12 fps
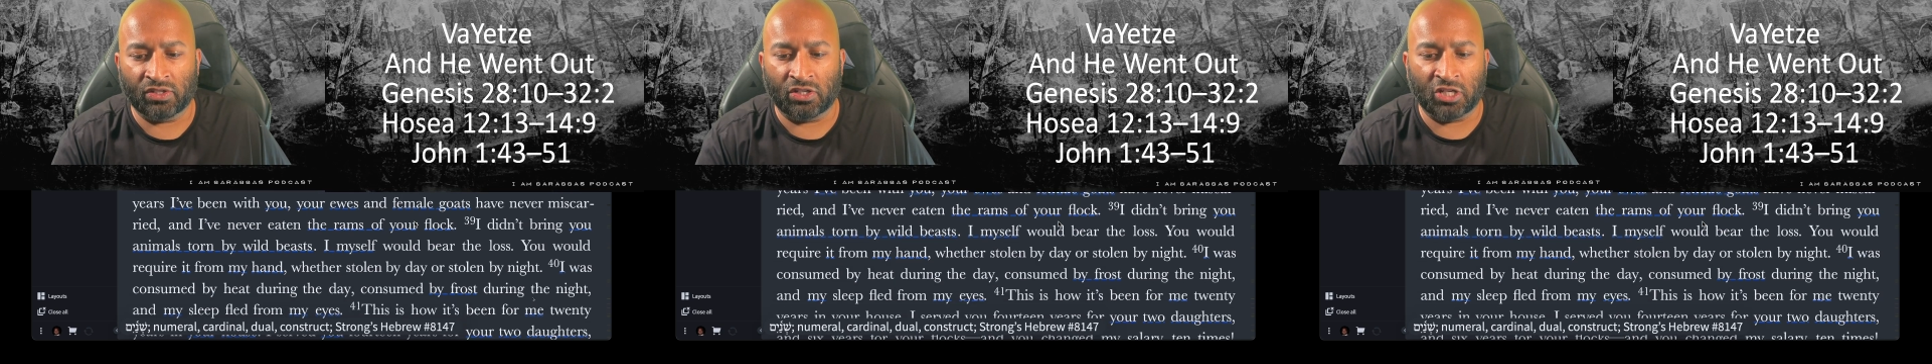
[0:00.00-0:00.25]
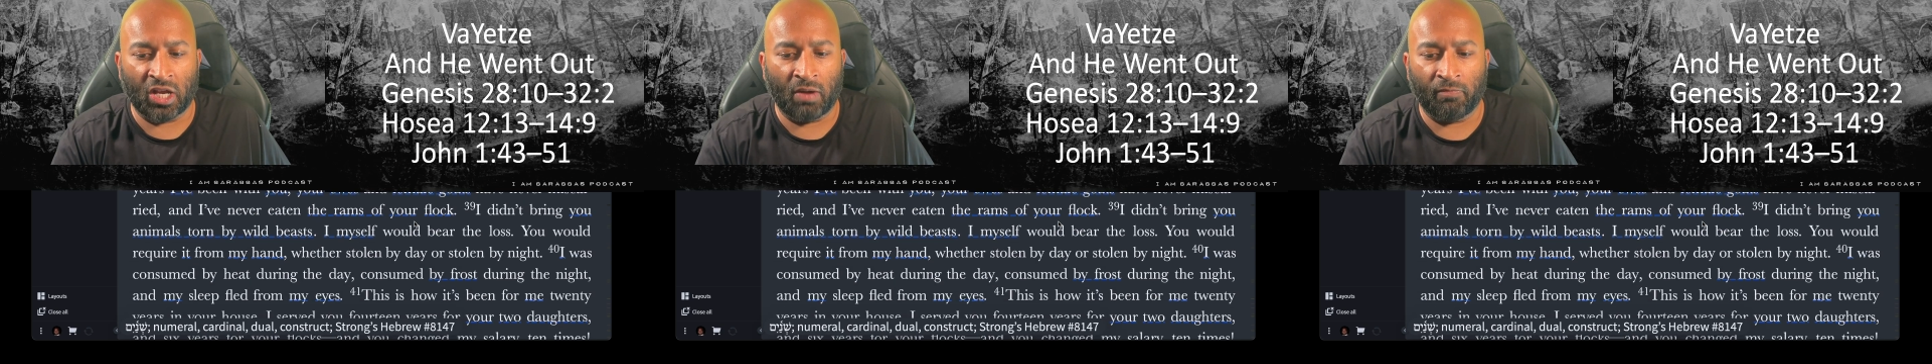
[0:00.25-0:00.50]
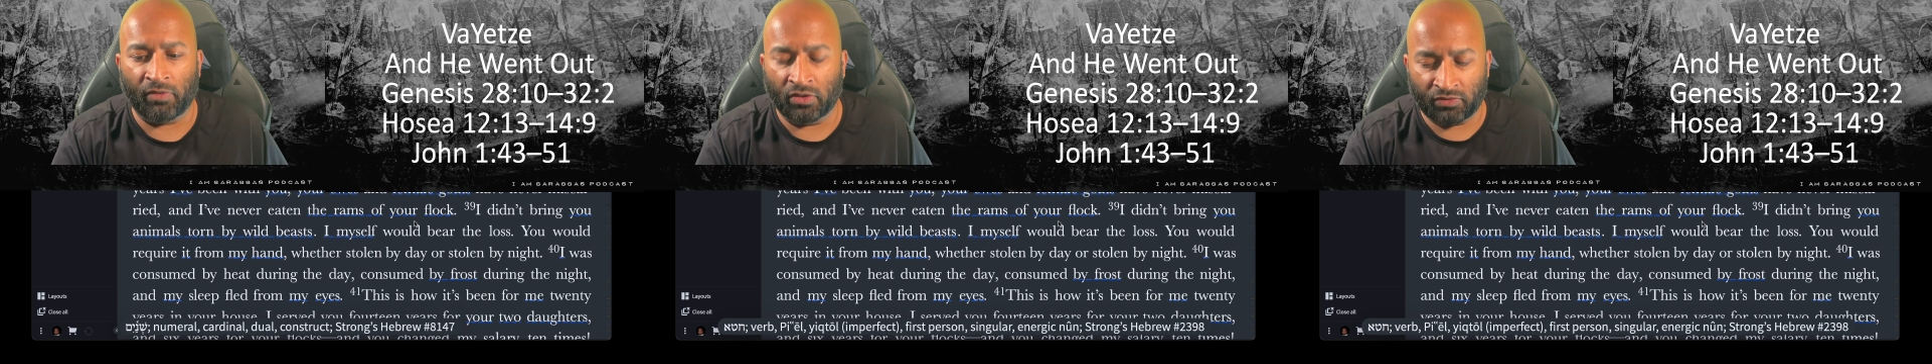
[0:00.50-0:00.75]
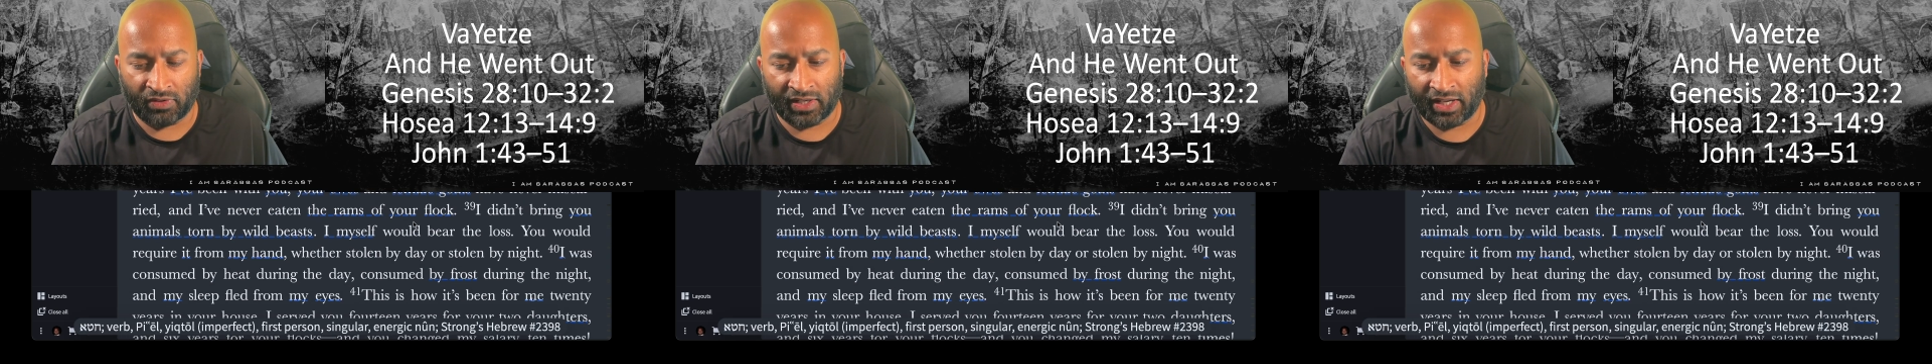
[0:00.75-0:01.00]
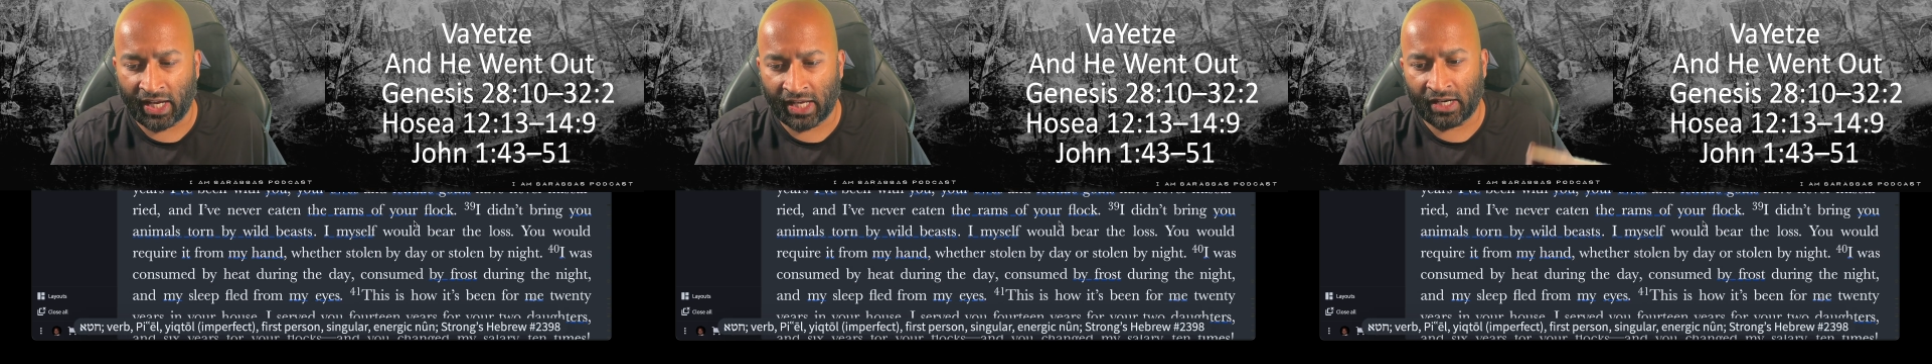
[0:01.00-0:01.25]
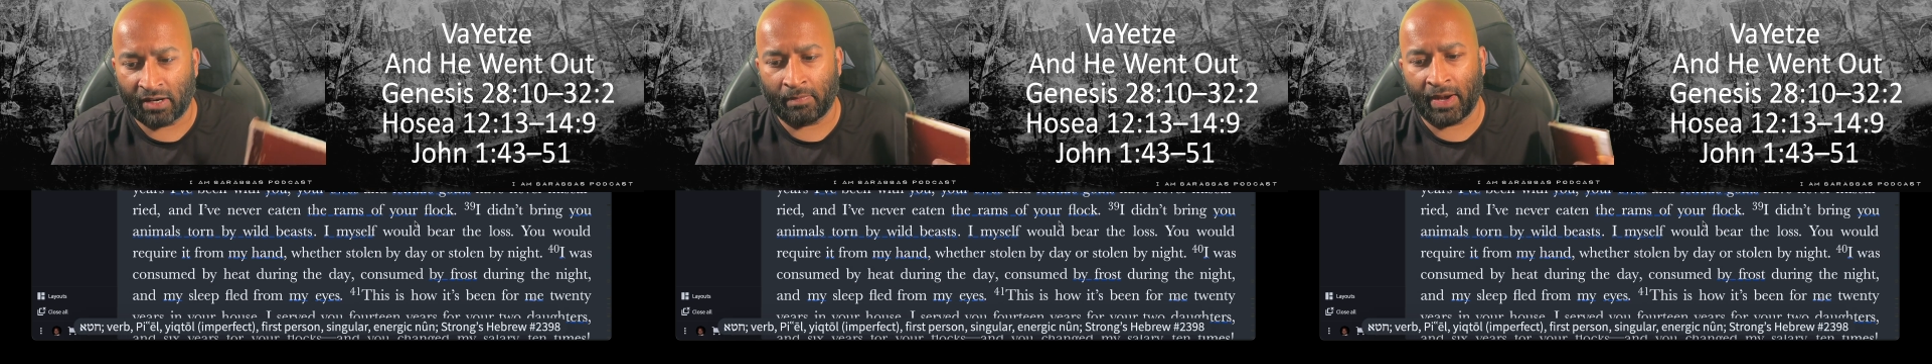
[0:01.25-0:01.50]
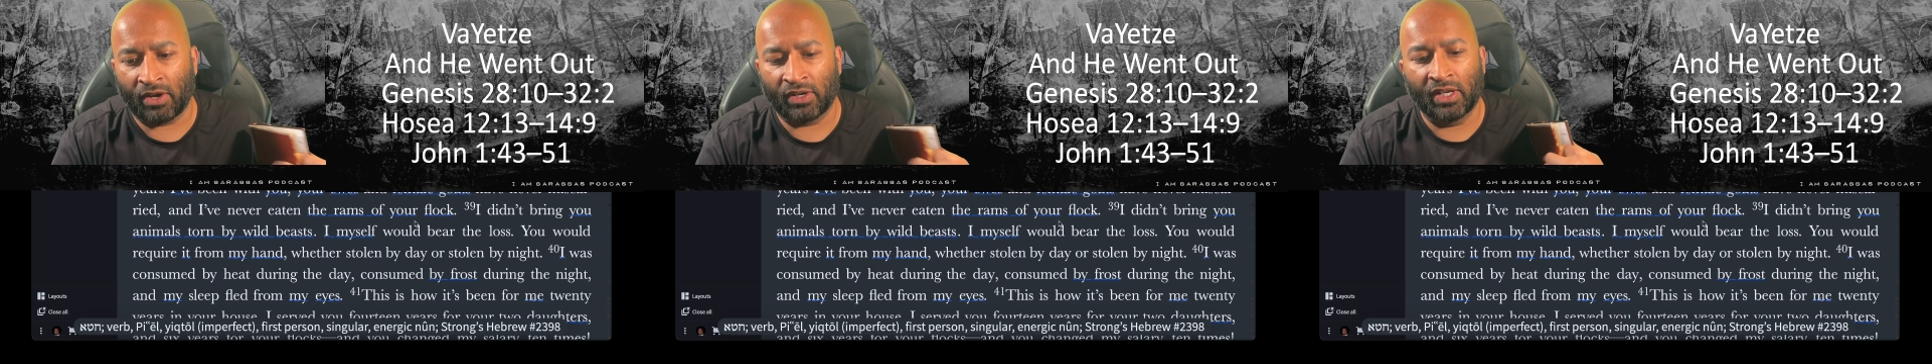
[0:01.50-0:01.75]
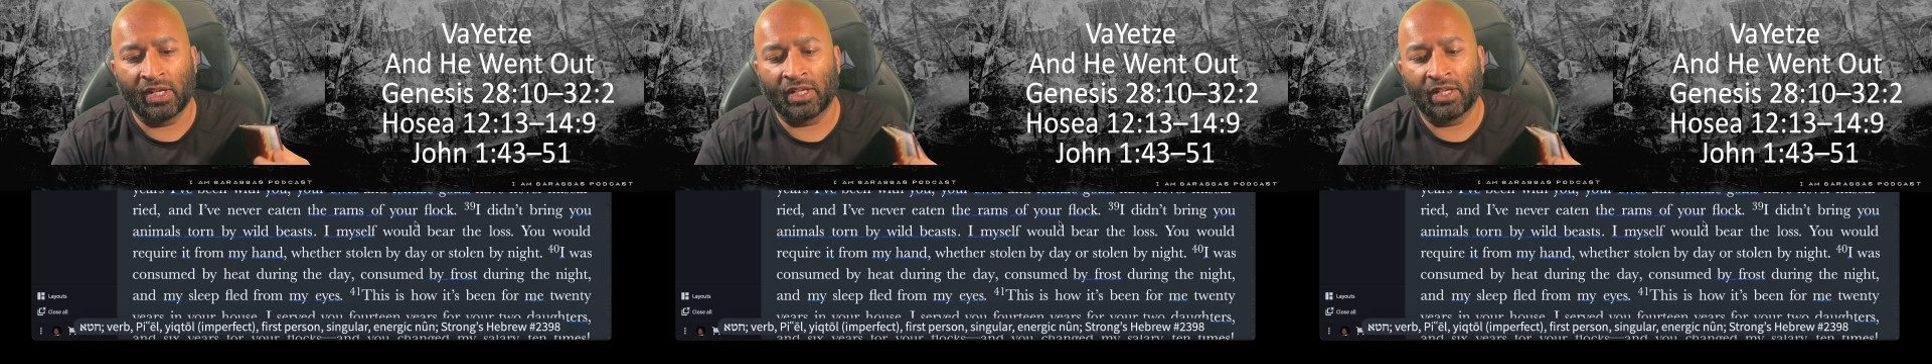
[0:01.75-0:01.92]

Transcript: And Jacob feels vindicated about